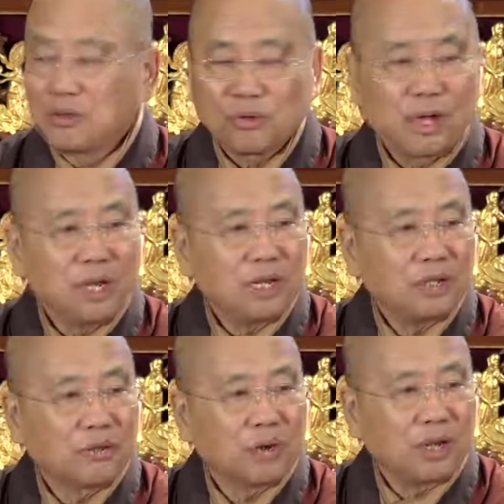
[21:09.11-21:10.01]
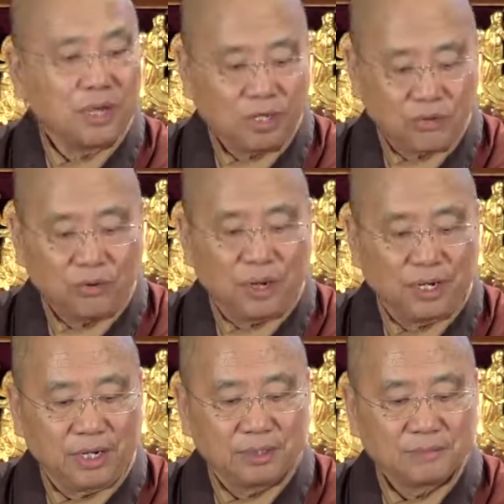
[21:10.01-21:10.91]
Training, training,
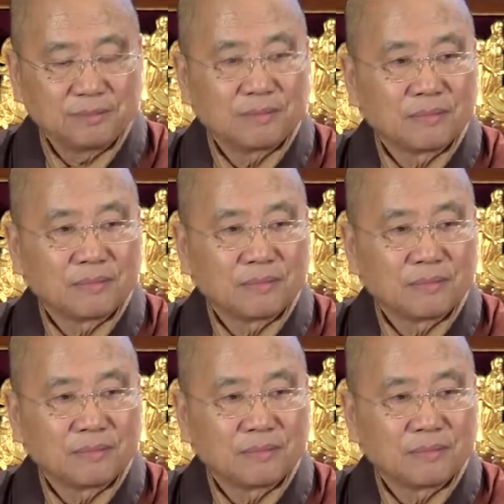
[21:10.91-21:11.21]
training.